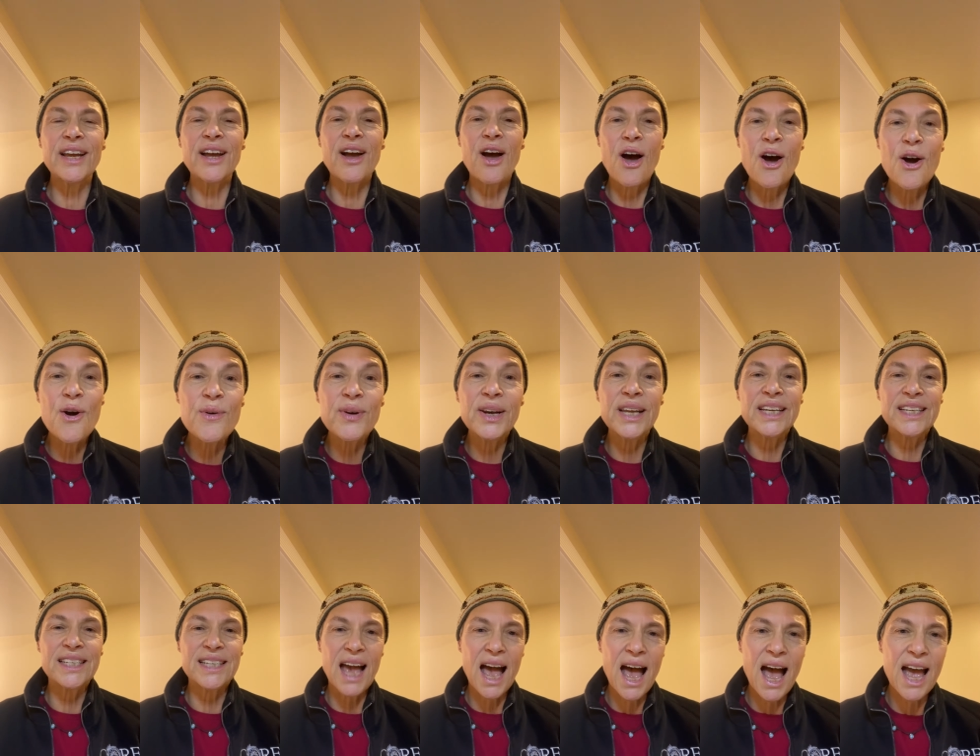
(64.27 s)
holy
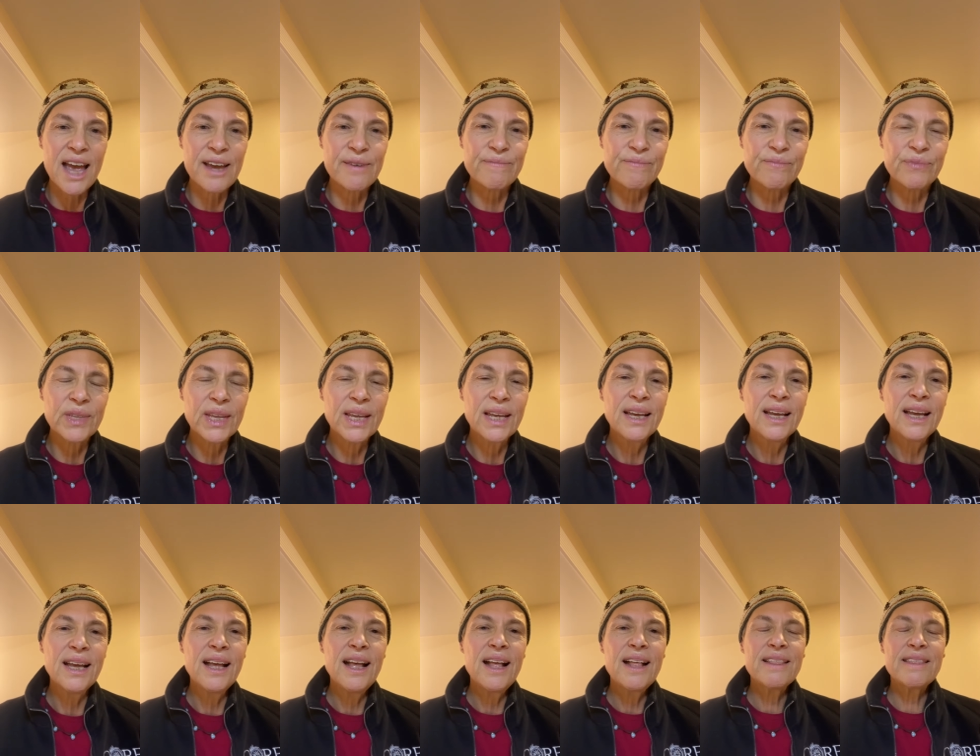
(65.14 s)
time.
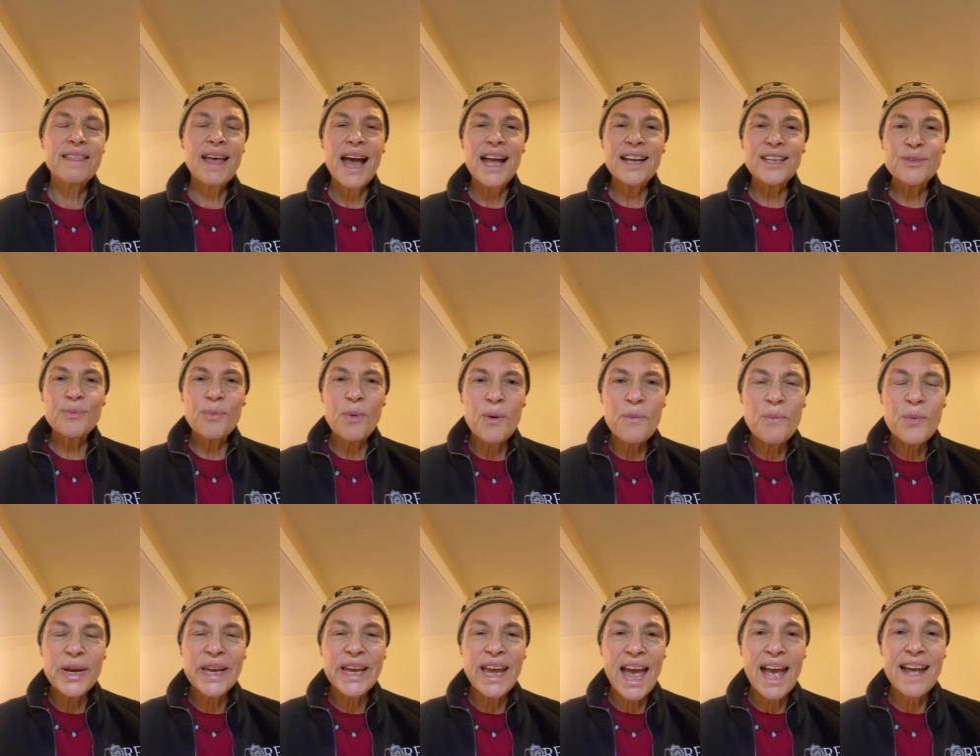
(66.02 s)
That's what we
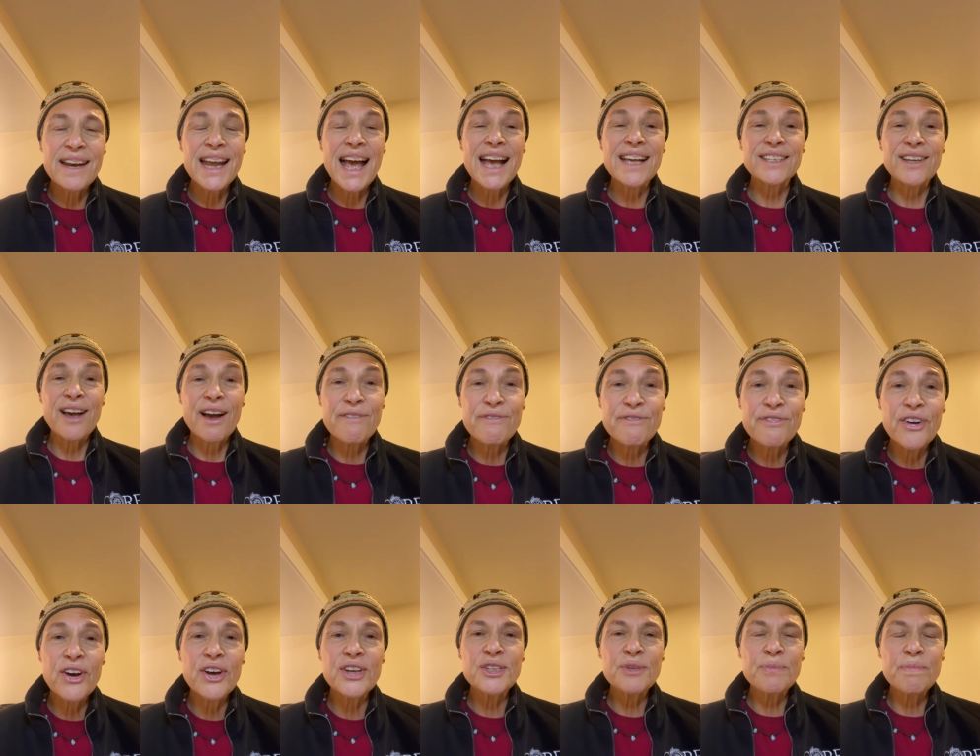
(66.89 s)
get as our
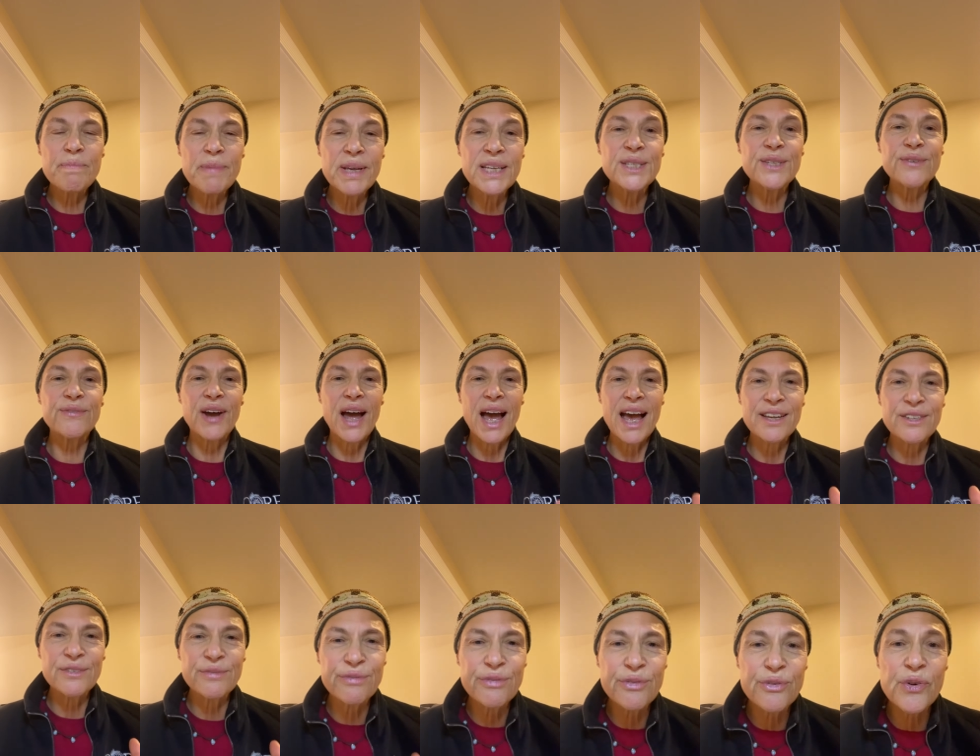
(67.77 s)
first mitzvah as
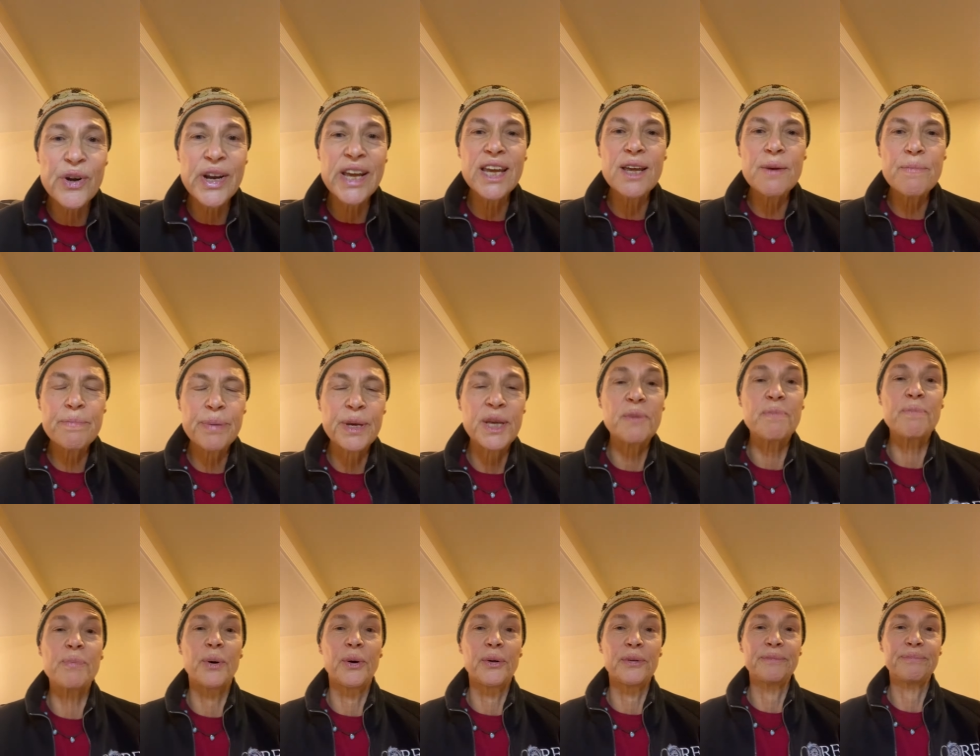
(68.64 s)
free
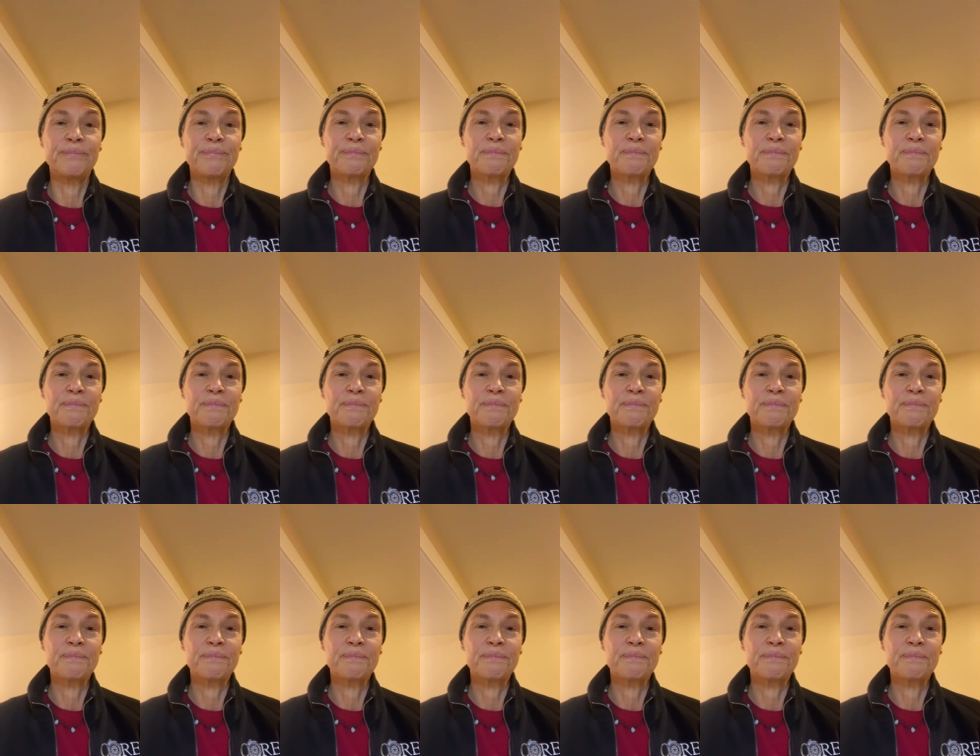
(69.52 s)
people.